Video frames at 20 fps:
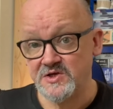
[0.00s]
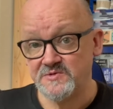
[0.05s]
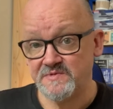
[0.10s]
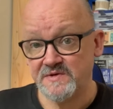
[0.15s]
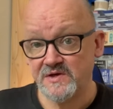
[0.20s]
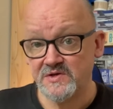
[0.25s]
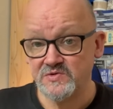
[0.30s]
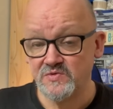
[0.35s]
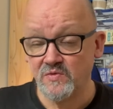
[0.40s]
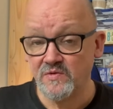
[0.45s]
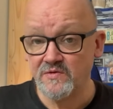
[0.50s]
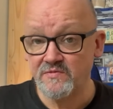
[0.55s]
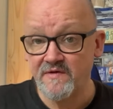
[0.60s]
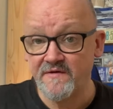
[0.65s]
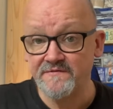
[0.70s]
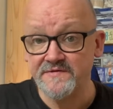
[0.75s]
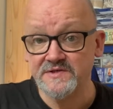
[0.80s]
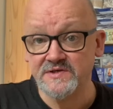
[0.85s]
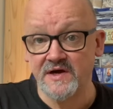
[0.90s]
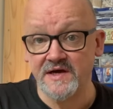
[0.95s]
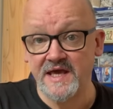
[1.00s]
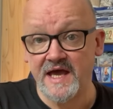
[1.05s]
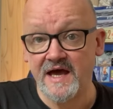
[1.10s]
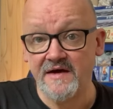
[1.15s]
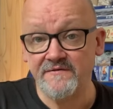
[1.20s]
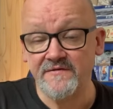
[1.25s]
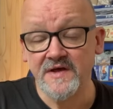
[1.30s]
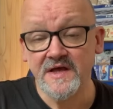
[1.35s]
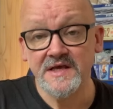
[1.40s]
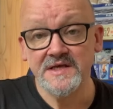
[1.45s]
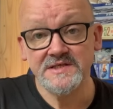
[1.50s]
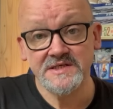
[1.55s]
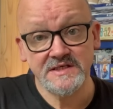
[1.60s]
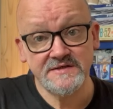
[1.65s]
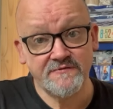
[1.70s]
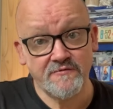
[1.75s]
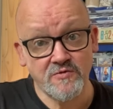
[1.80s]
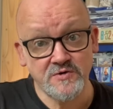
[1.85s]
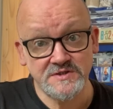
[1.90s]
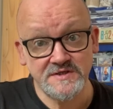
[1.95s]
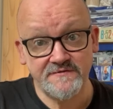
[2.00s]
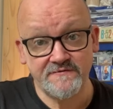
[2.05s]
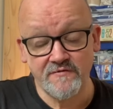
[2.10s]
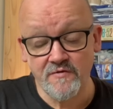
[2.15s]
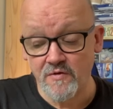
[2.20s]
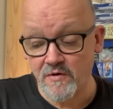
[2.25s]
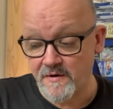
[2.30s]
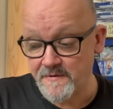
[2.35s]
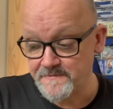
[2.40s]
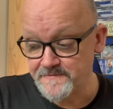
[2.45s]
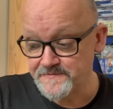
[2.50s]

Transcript: Because all the reference I have says 44.